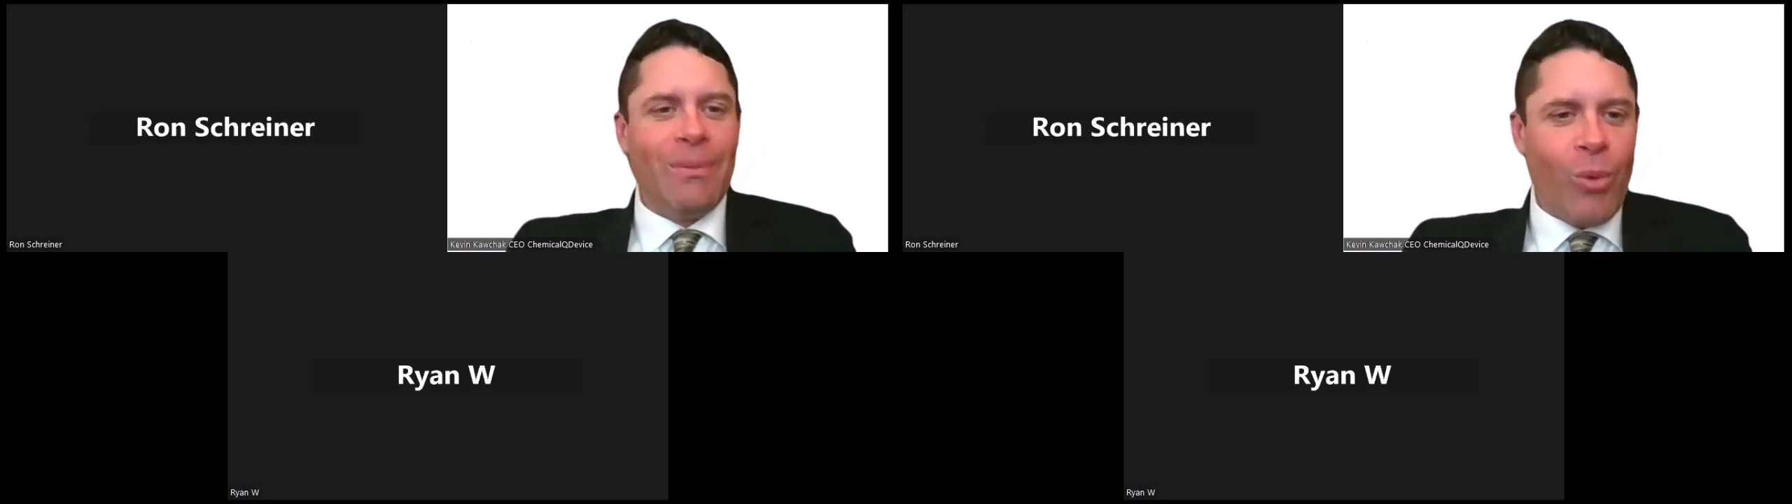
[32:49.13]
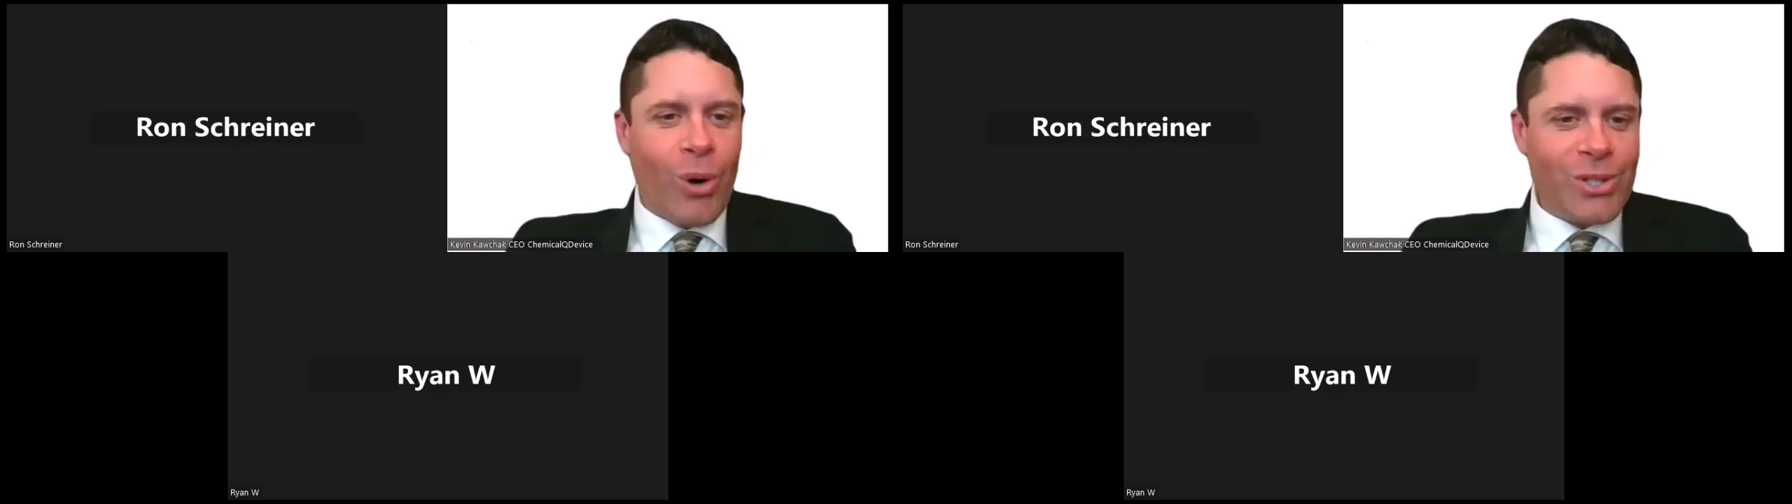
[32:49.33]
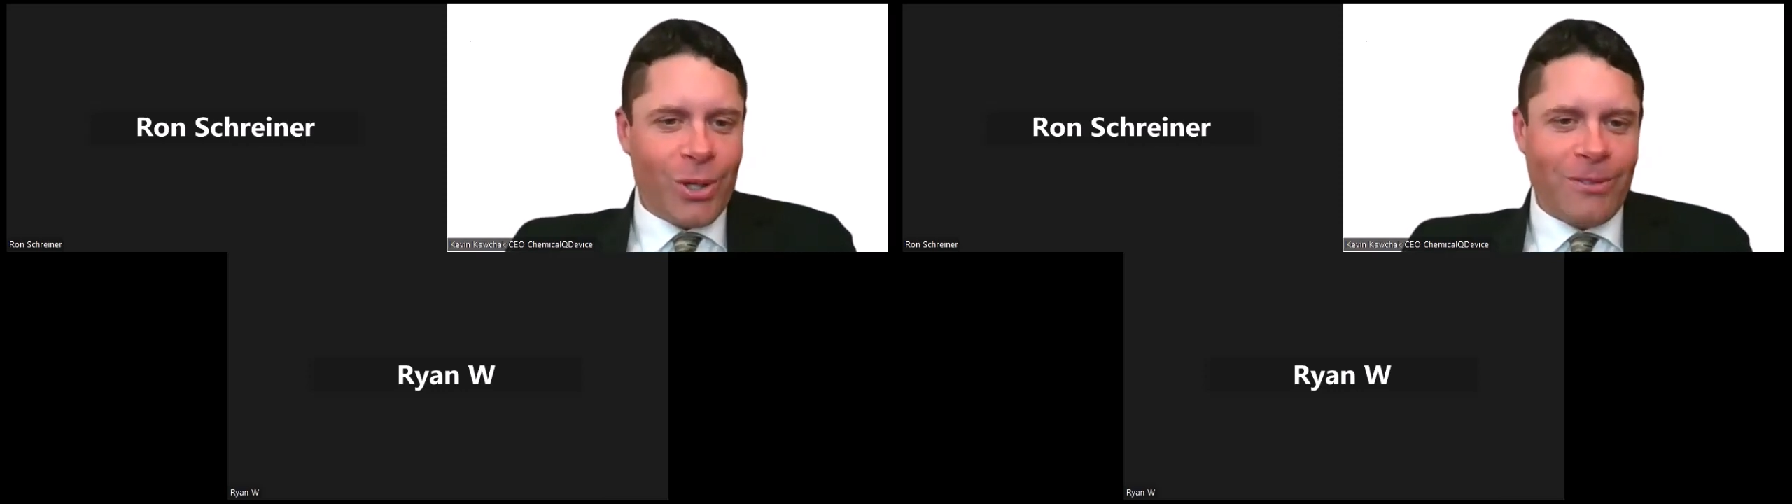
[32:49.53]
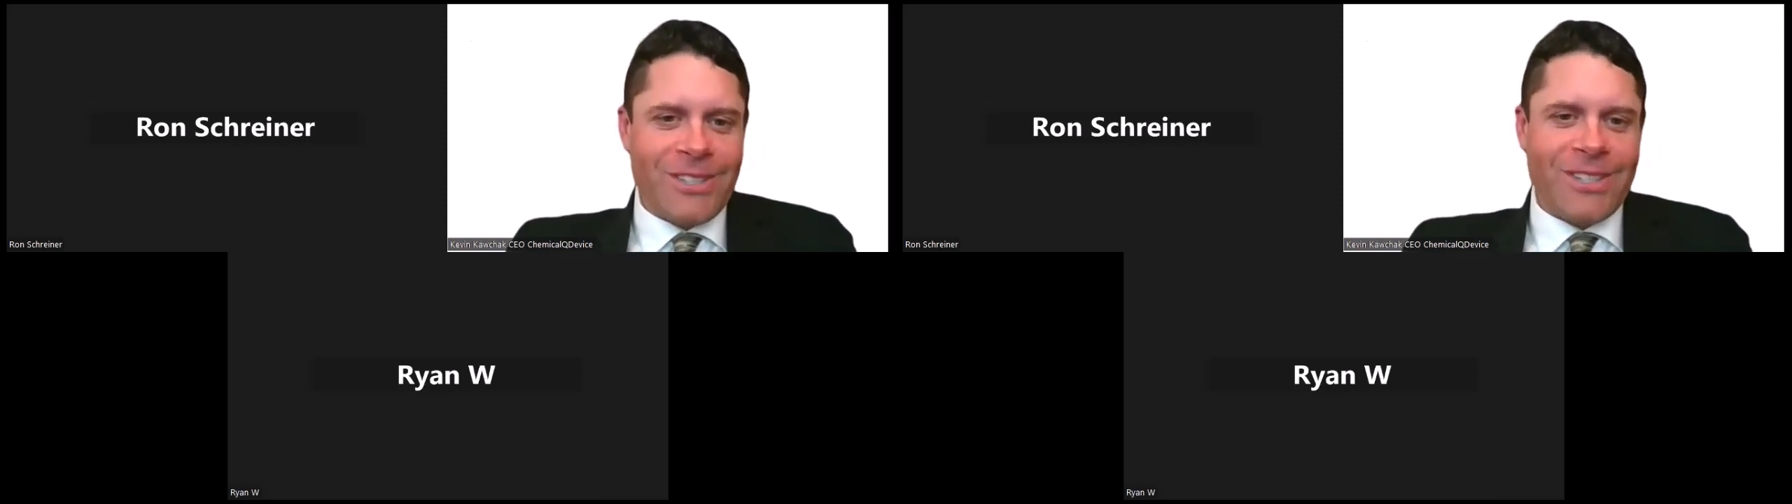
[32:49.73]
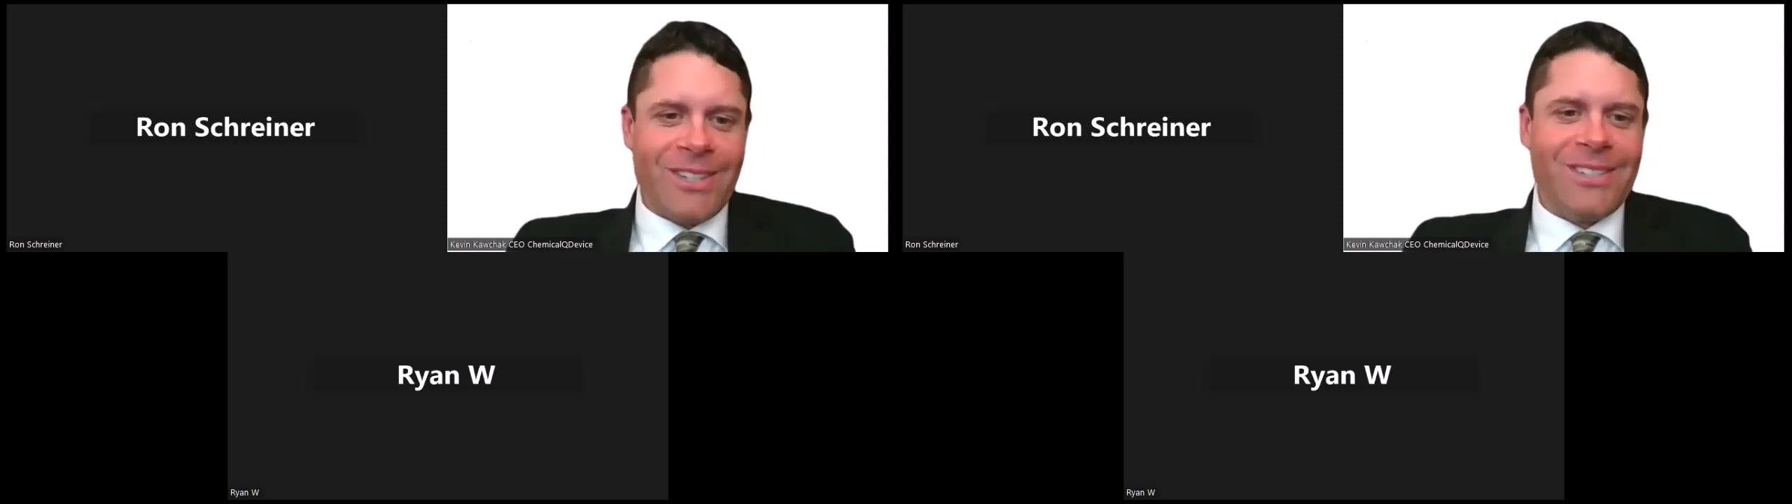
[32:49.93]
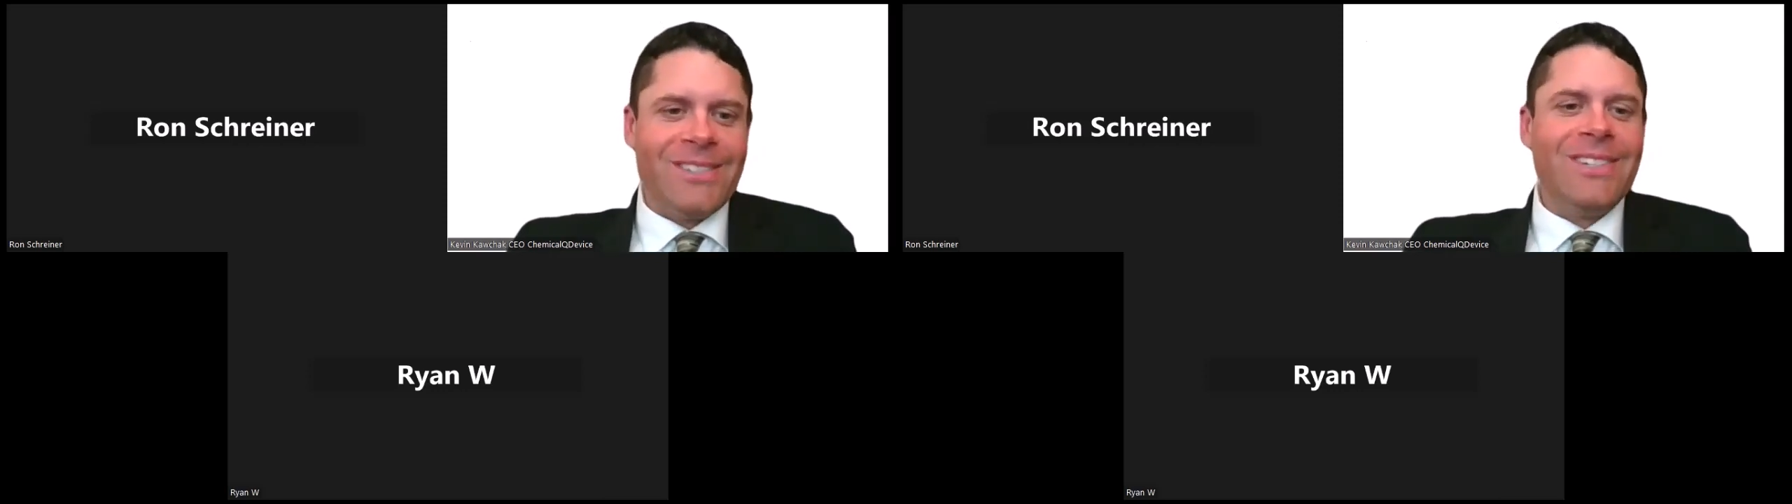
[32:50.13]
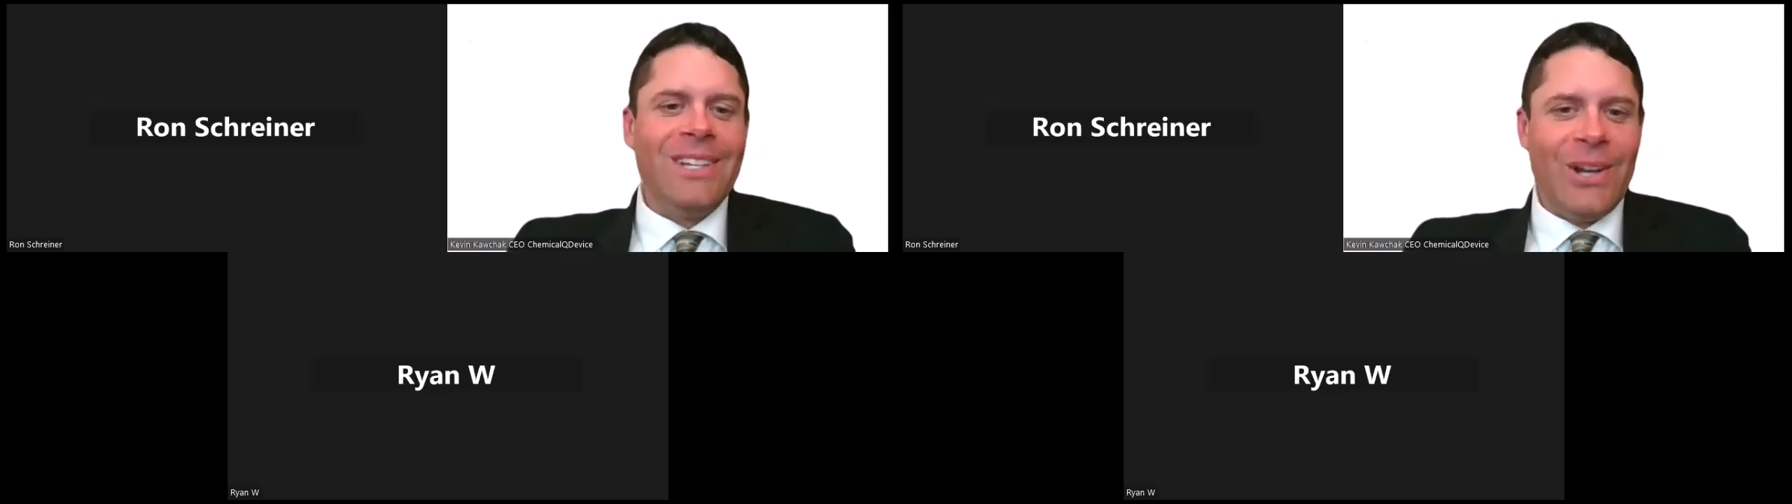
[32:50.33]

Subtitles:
more services,